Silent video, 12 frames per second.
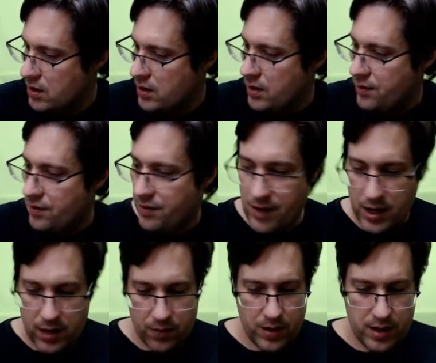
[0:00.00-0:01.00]
So starting
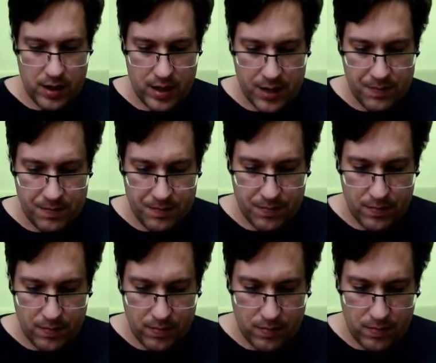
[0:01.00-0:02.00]
with
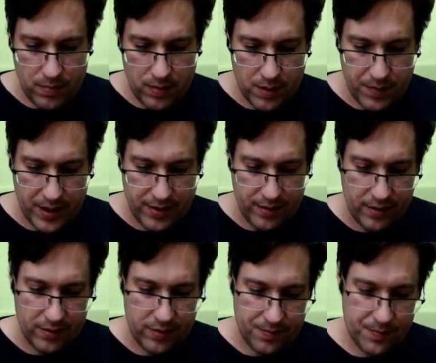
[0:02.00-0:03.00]
the
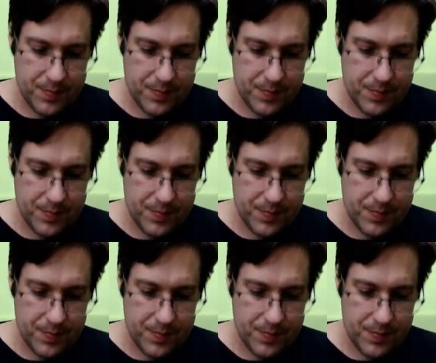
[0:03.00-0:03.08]
basics.